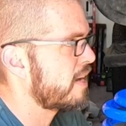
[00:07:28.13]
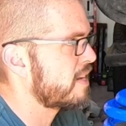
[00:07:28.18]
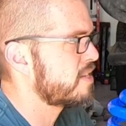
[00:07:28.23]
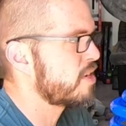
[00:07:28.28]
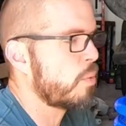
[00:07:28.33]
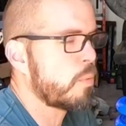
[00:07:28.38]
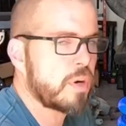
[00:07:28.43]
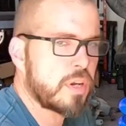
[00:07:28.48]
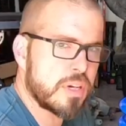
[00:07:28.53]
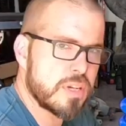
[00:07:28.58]
That's
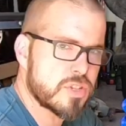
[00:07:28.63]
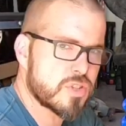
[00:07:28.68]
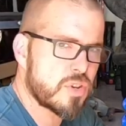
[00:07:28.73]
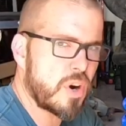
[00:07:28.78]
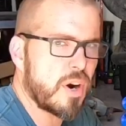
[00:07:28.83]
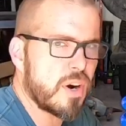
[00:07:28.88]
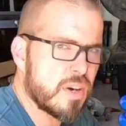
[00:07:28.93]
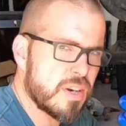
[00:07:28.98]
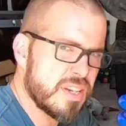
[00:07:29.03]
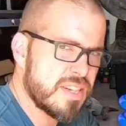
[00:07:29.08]
how we're gonna
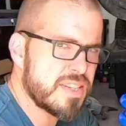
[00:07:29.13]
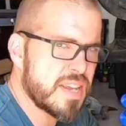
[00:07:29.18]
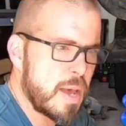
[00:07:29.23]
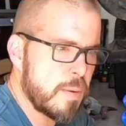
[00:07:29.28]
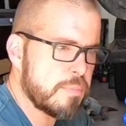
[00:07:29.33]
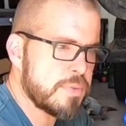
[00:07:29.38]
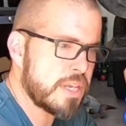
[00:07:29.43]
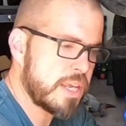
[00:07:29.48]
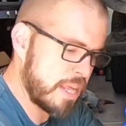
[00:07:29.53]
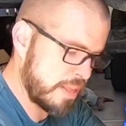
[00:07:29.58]
start an
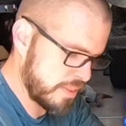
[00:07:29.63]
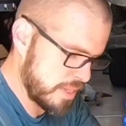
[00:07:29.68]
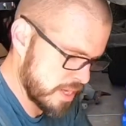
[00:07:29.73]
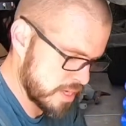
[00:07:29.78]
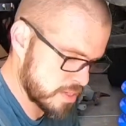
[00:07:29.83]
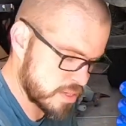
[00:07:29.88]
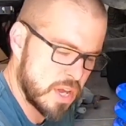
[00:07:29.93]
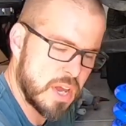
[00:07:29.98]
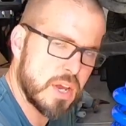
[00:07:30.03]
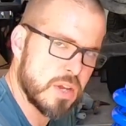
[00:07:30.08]
attempt to get
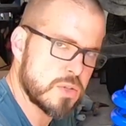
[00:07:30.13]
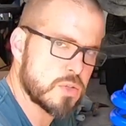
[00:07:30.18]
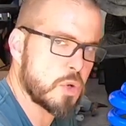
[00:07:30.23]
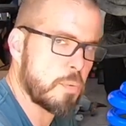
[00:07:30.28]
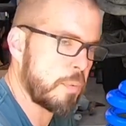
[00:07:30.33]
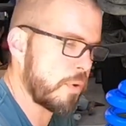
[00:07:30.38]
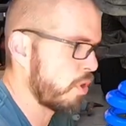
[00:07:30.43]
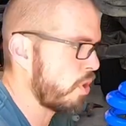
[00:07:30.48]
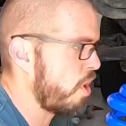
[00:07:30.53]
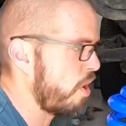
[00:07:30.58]
these
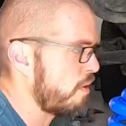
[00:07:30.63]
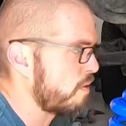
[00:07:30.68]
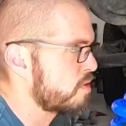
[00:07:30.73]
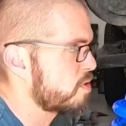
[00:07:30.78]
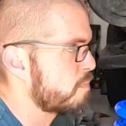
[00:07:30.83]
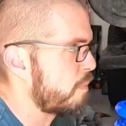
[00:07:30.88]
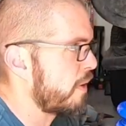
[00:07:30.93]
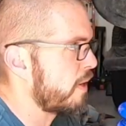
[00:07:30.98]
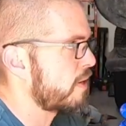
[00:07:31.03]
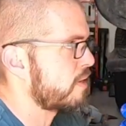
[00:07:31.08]
super long
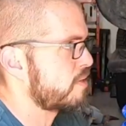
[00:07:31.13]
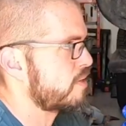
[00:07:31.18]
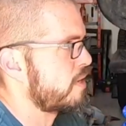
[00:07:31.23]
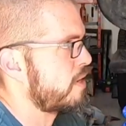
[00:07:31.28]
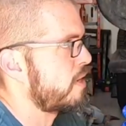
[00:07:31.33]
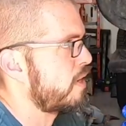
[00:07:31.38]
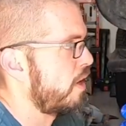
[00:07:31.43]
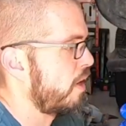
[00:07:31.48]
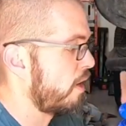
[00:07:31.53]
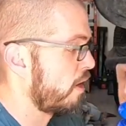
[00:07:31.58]
springs
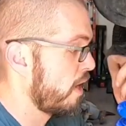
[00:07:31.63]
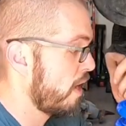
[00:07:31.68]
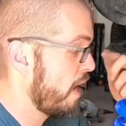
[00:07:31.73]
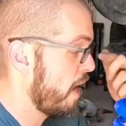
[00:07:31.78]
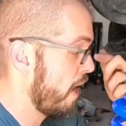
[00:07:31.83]
in here.